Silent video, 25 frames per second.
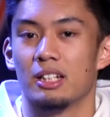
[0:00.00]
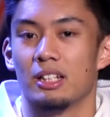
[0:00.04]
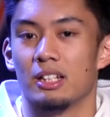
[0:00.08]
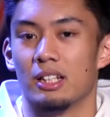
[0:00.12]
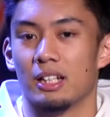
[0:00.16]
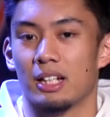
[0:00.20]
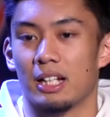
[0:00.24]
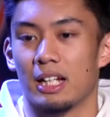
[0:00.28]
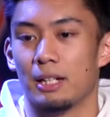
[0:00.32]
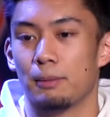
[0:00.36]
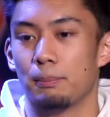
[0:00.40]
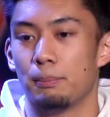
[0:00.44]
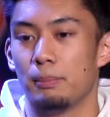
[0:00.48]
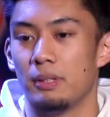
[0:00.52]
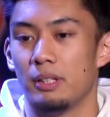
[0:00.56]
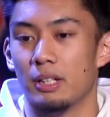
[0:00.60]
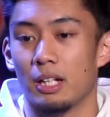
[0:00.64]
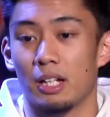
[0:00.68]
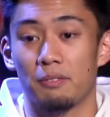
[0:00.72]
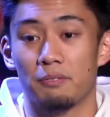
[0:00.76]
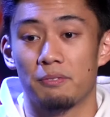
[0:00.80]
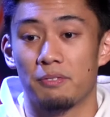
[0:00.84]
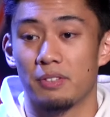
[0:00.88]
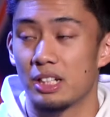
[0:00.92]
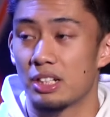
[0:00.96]
Like I'd be,
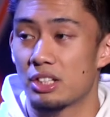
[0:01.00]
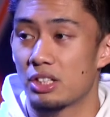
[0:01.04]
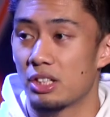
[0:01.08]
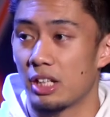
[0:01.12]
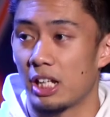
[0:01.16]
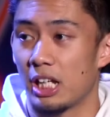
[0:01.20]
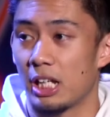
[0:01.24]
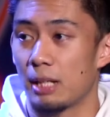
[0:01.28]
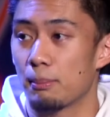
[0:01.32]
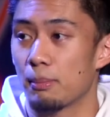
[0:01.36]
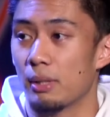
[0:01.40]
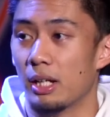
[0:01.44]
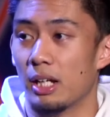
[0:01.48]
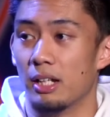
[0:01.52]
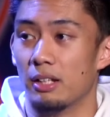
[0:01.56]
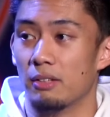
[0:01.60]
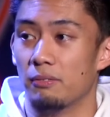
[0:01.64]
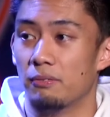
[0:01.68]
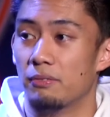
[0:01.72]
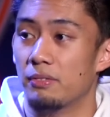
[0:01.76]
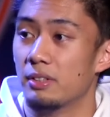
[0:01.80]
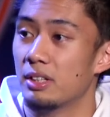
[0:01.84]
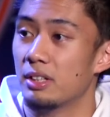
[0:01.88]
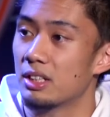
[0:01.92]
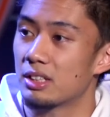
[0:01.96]
I'd finish a game or I'd
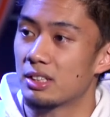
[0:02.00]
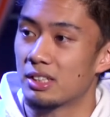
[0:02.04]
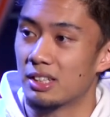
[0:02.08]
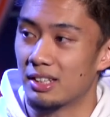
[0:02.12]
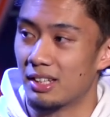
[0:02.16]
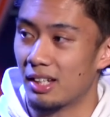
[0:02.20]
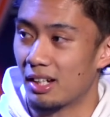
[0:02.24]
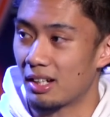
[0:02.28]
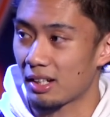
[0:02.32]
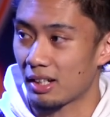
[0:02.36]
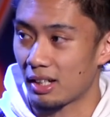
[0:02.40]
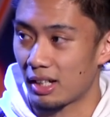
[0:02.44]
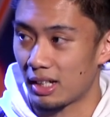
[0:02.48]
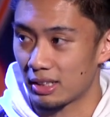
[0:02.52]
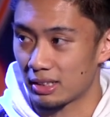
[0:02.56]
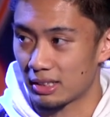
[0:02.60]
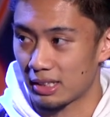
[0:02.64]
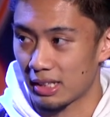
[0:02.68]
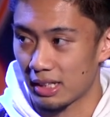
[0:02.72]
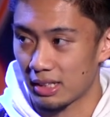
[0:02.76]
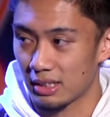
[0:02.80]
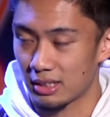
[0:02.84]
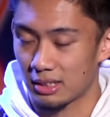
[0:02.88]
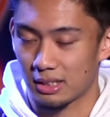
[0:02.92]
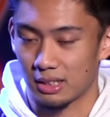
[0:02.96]
finish the dunk
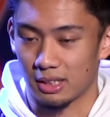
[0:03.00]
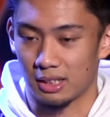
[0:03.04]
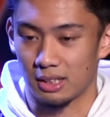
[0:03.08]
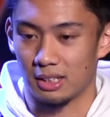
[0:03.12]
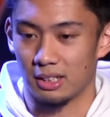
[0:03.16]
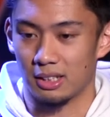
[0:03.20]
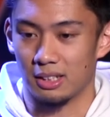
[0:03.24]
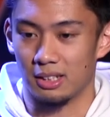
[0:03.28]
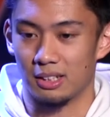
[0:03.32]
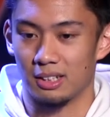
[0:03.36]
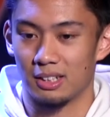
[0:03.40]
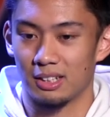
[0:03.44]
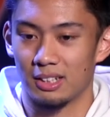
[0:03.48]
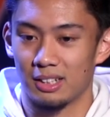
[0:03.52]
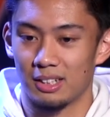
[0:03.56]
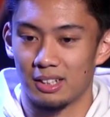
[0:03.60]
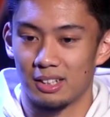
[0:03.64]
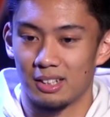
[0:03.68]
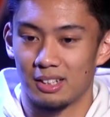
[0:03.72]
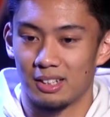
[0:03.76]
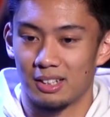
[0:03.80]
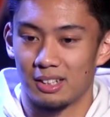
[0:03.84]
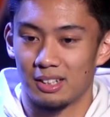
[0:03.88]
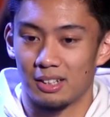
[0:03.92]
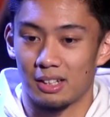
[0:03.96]
contest, and then mm-hmm
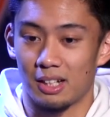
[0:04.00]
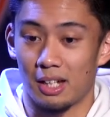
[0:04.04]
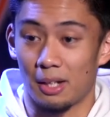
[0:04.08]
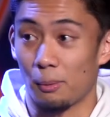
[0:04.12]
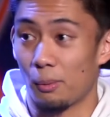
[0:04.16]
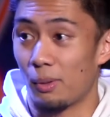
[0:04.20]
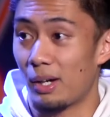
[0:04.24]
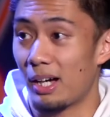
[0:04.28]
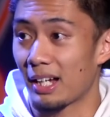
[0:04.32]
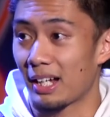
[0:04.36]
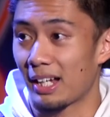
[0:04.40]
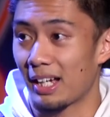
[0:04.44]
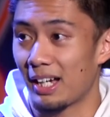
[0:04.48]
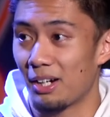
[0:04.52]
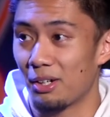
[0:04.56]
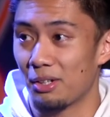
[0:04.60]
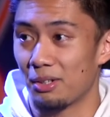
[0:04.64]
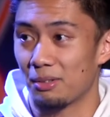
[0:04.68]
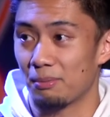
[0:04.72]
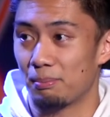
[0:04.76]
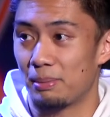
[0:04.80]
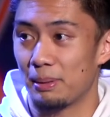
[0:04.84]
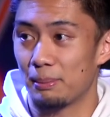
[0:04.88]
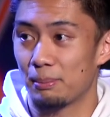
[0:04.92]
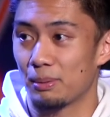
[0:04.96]
i walk out
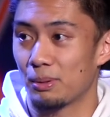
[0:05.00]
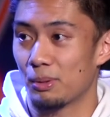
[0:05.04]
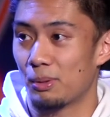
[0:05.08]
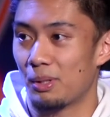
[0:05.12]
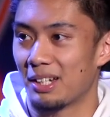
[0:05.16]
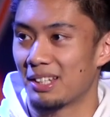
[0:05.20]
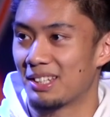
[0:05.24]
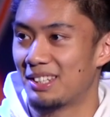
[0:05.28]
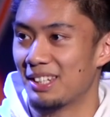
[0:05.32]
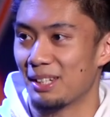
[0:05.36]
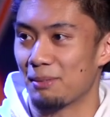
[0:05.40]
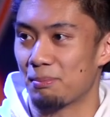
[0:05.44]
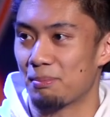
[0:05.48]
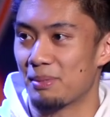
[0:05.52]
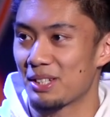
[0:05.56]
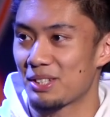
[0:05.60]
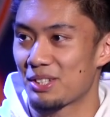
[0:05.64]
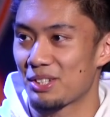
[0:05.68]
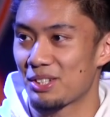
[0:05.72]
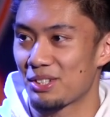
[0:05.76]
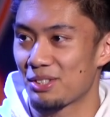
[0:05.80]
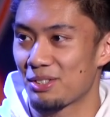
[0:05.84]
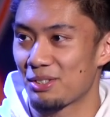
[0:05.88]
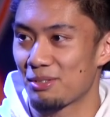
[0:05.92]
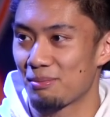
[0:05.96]
and people want to take
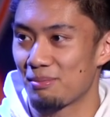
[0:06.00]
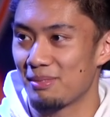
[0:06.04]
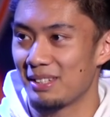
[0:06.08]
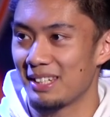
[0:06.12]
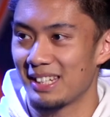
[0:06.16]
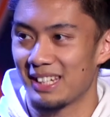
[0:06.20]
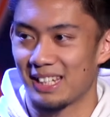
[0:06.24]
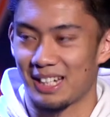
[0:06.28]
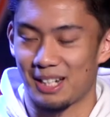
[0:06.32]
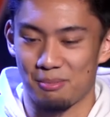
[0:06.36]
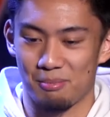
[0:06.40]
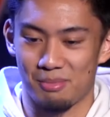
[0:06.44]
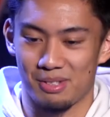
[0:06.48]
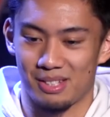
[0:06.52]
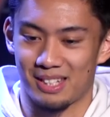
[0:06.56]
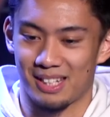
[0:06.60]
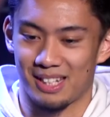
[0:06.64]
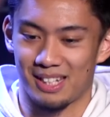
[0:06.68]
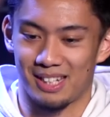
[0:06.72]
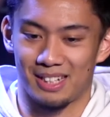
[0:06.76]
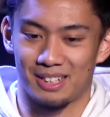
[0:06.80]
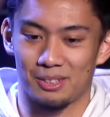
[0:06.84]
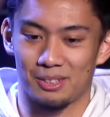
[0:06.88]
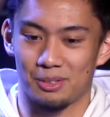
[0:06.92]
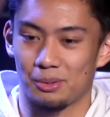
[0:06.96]
pictures of me, and I'm just
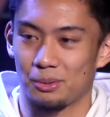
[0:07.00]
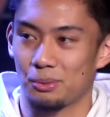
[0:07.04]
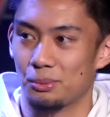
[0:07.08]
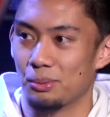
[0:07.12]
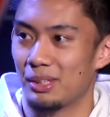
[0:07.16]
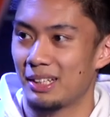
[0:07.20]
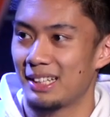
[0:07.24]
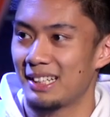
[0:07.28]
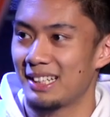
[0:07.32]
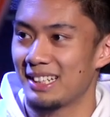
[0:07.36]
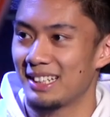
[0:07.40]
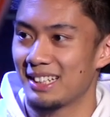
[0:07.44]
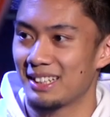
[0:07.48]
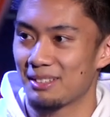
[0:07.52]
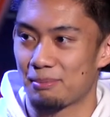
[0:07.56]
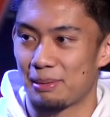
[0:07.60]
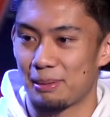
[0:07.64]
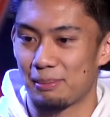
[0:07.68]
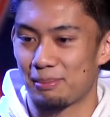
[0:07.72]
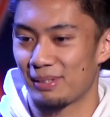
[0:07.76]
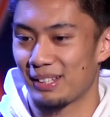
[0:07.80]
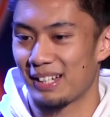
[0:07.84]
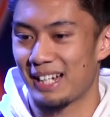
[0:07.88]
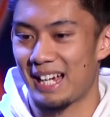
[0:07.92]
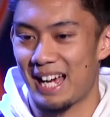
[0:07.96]
like, what?
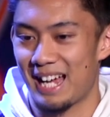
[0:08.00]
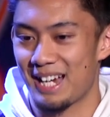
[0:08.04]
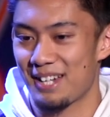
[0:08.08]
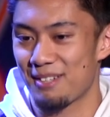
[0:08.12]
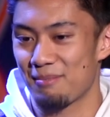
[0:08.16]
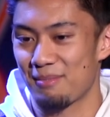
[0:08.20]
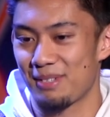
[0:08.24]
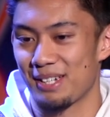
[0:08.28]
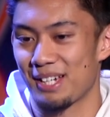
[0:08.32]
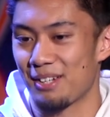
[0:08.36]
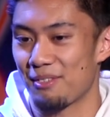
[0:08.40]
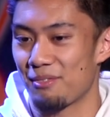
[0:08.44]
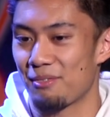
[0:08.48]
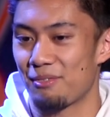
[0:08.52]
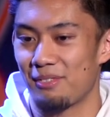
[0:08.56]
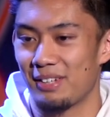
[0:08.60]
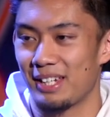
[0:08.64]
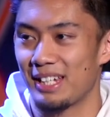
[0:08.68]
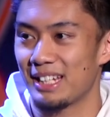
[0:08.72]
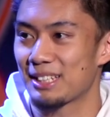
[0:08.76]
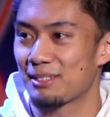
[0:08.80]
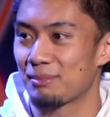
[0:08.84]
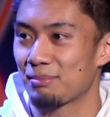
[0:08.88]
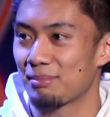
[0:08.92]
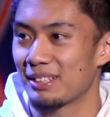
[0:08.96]
People yeah. are adding me on
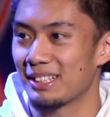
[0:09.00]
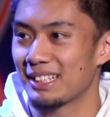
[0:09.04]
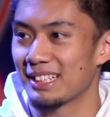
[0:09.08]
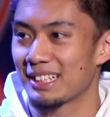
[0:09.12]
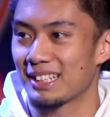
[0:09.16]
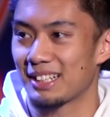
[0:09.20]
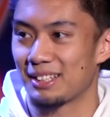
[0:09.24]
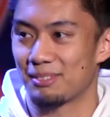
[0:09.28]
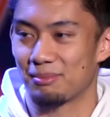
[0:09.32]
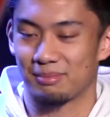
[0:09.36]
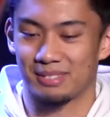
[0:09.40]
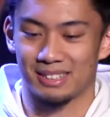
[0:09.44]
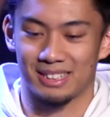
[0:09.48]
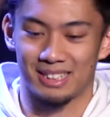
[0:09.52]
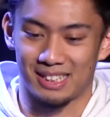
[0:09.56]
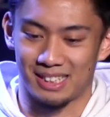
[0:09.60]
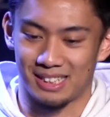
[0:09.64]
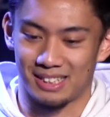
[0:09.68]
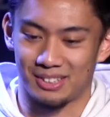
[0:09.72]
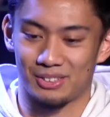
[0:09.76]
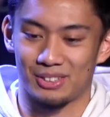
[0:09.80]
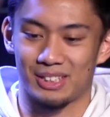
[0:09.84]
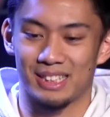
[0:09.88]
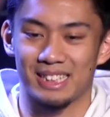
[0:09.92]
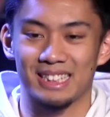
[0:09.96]
Facebook. I'm yeah. just
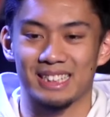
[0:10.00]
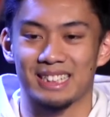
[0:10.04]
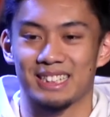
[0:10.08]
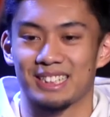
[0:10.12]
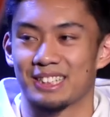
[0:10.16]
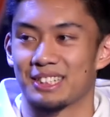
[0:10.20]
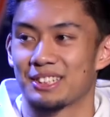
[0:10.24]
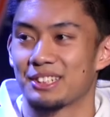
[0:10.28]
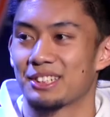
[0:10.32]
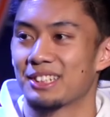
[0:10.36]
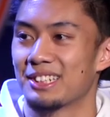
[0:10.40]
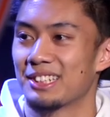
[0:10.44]
like, what is this?